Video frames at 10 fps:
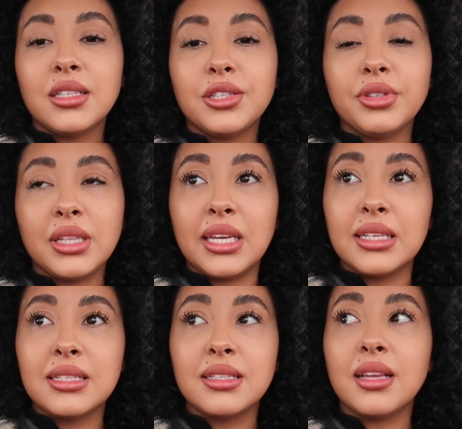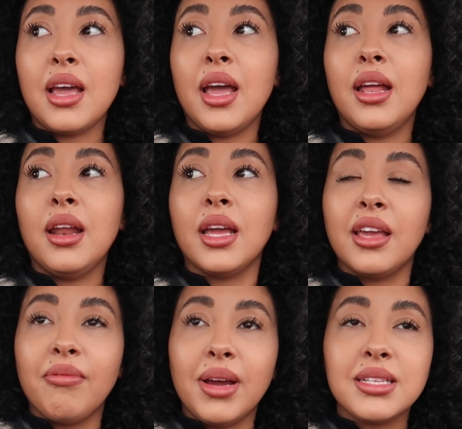to release, and I
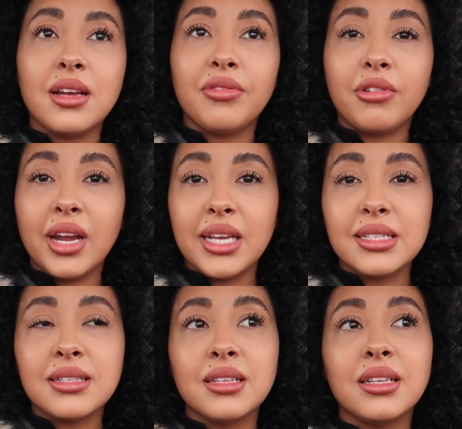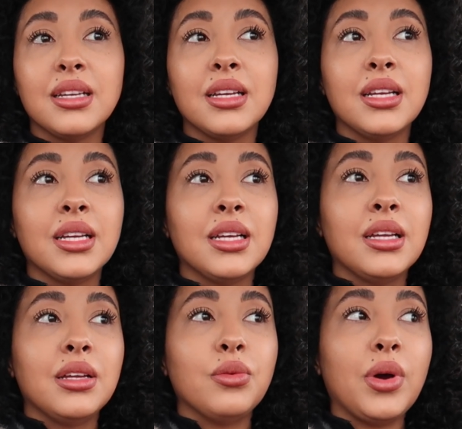give myself grace
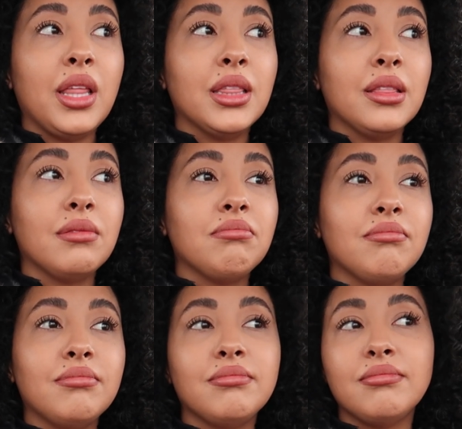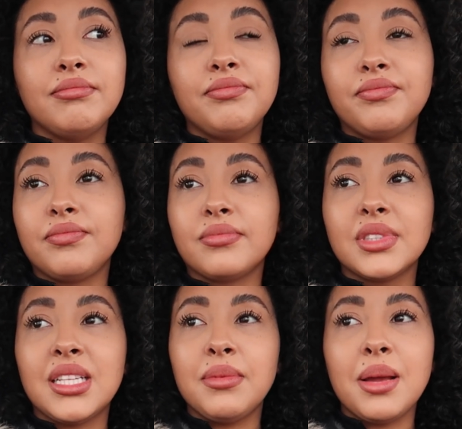when
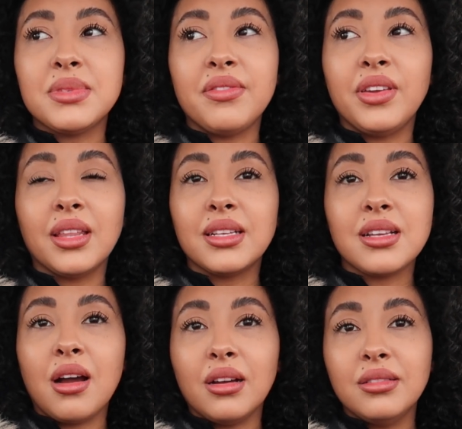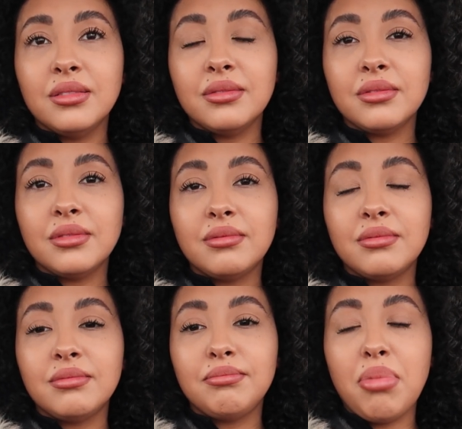sometimes the feelings aren't
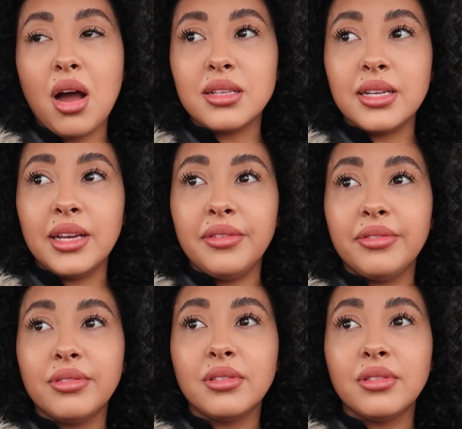positive,